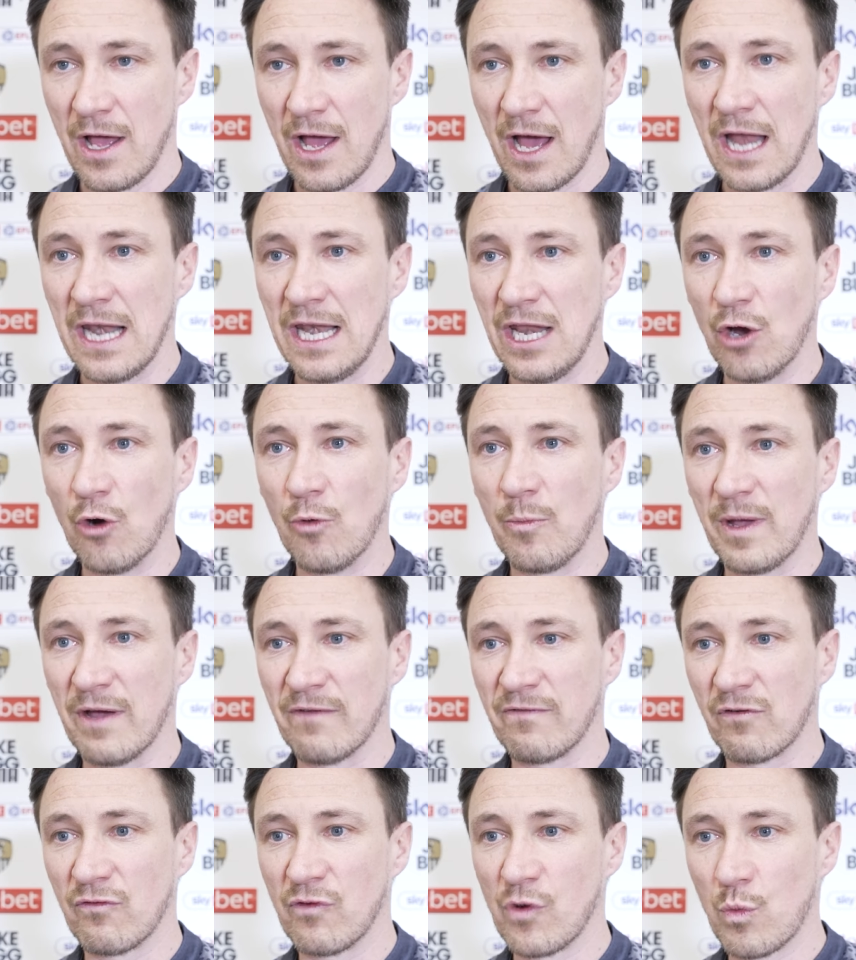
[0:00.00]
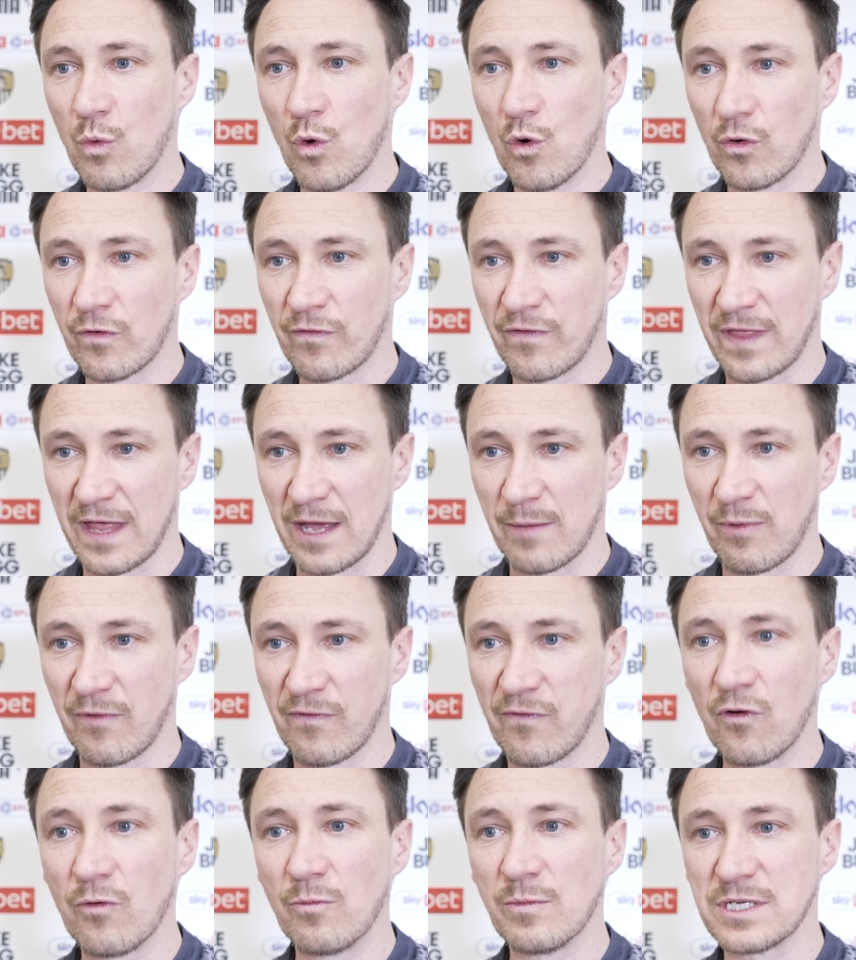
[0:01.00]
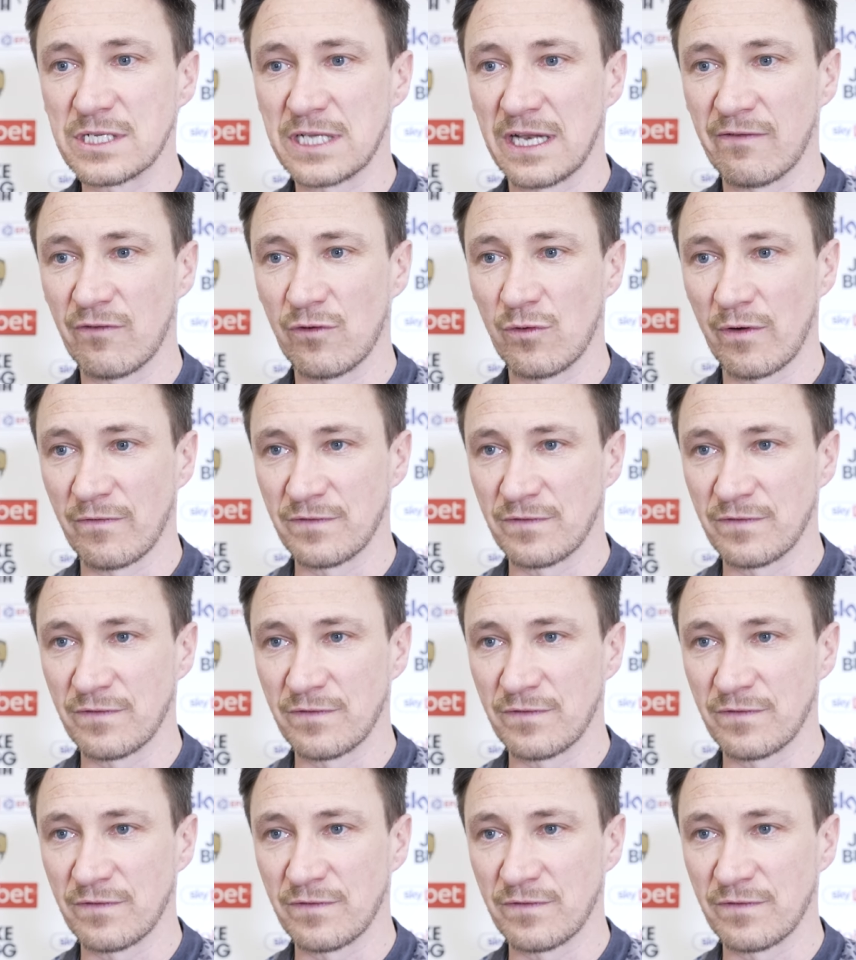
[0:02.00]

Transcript: a little bit of a reward for their performance level.